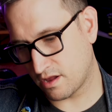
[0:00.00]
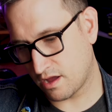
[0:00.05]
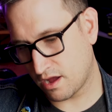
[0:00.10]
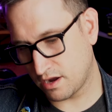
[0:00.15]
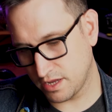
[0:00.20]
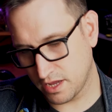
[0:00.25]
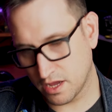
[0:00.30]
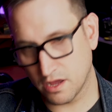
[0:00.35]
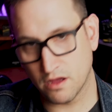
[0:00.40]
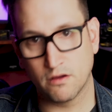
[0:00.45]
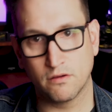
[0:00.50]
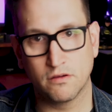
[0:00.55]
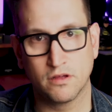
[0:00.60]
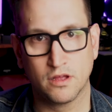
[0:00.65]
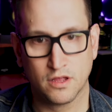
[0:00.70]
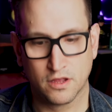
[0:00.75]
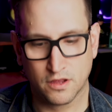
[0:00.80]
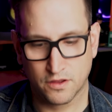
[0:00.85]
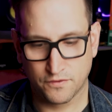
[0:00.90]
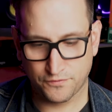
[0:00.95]
Audio.
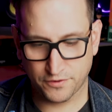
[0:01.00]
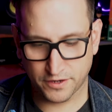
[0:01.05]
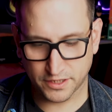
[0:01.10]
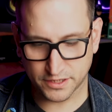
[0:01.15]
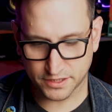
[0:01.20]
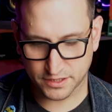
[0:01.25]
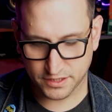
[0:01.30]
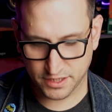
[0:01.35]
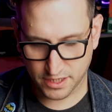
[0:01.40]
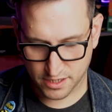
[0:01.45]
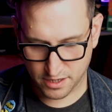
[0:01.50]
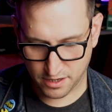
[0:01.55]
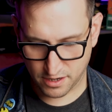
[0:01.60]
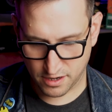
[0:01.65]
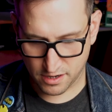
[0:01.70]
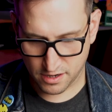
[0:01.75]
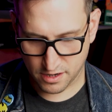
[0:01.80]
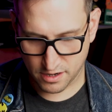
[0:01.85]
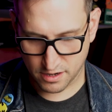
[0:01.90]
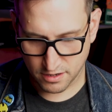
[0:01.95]
Free
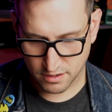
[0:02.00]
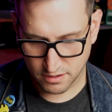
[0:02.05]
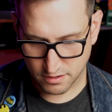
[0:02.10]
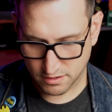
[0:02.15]
sticker.